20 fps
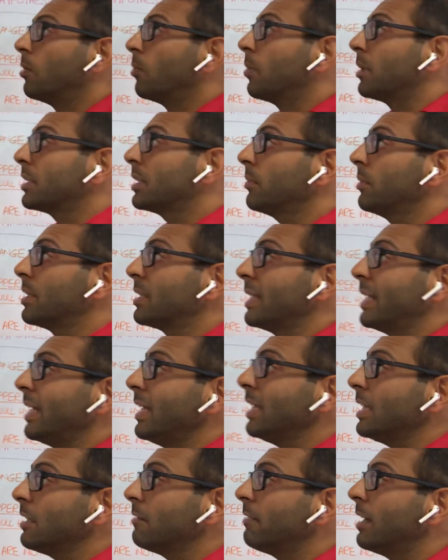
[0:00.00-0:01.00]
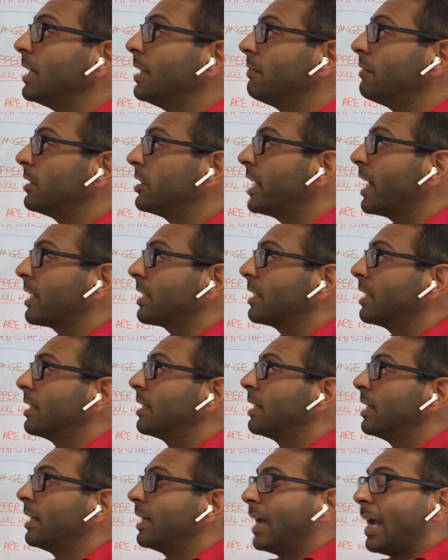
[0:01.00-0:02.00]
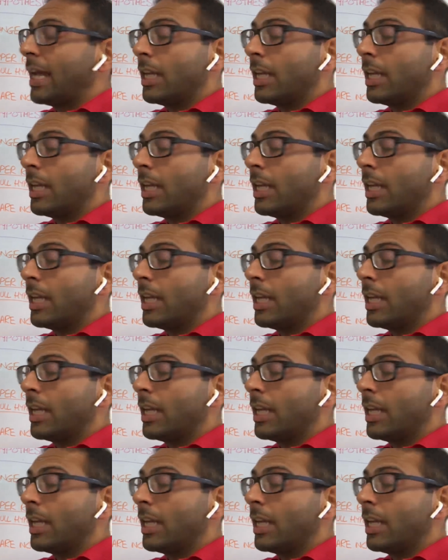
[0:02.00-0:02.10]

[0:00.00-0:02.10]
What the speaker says: where someone has incorrectly rejected